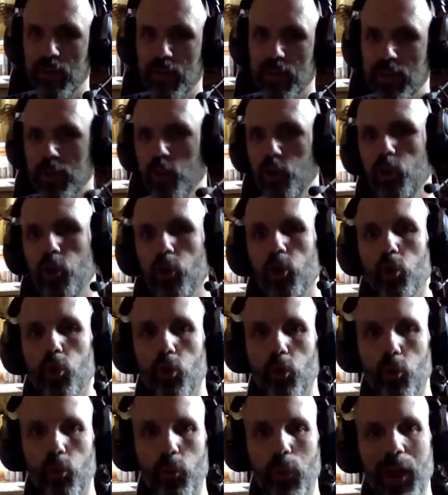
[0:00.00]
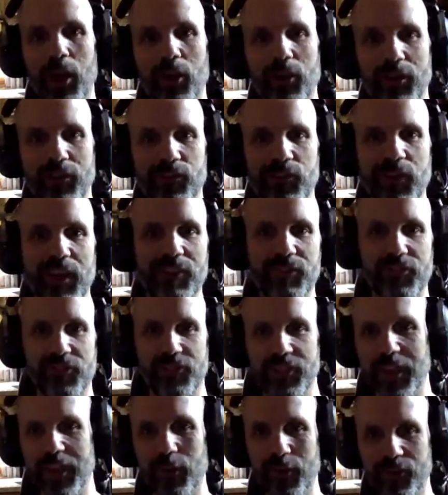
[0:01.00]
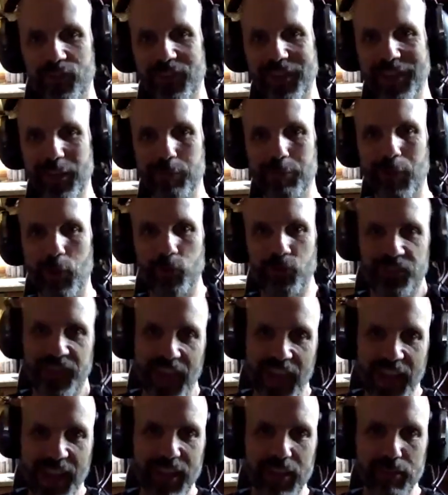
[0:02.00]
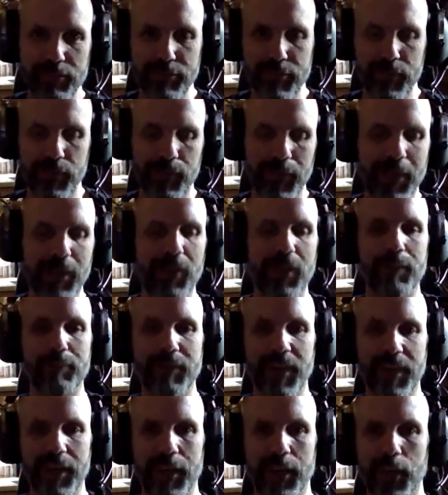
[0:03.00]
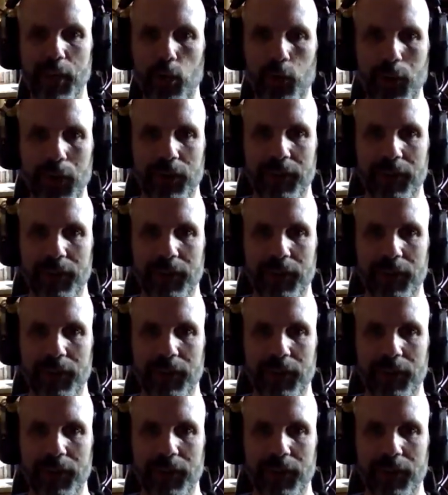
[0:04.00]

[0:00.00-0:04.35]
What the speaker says: Oh, well, it's that, it's the inmost cave. Well, I'm not going to go into